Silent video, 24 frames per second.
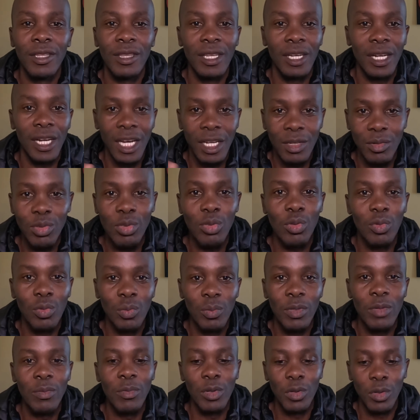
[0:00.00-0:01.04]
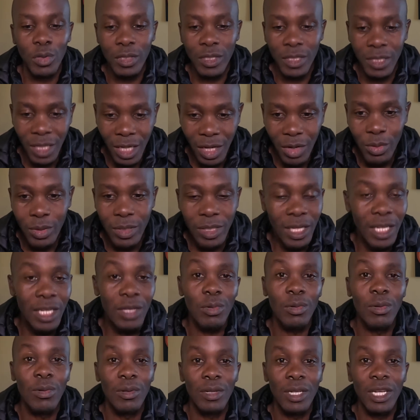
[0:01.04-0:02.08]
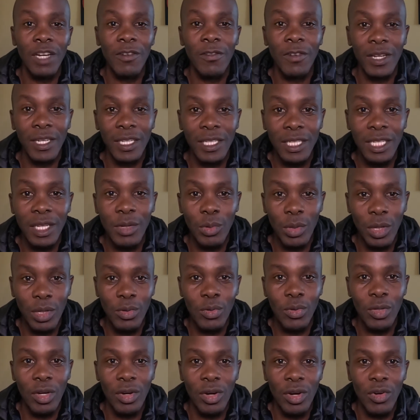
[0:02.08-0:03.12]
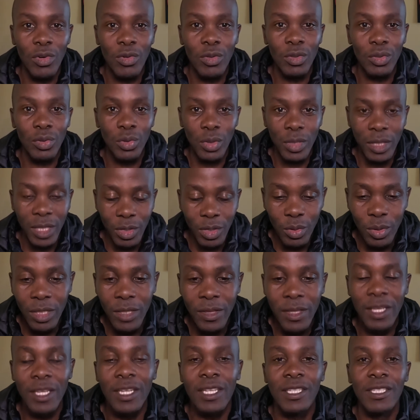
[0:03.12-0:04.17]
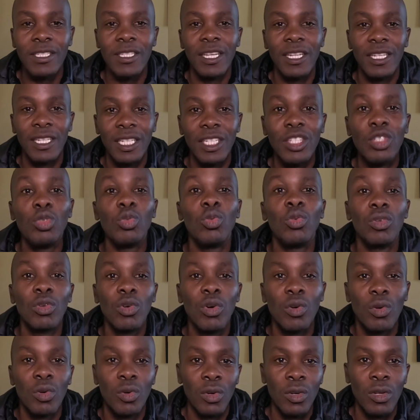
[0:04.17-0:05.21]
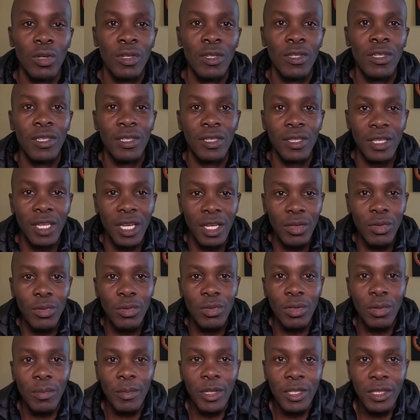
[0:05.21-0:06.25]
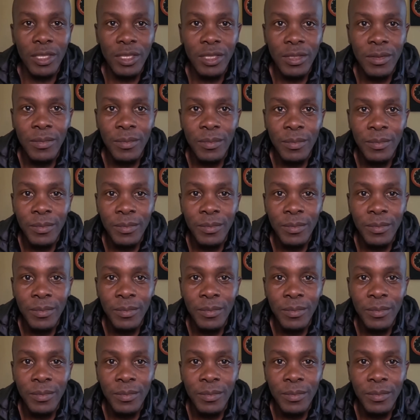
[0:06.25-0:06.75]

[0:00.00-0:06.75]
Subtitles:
The country should be, because now it's like we don't have a leader. We are on our own. So only thing is that he should go. Thank you so much.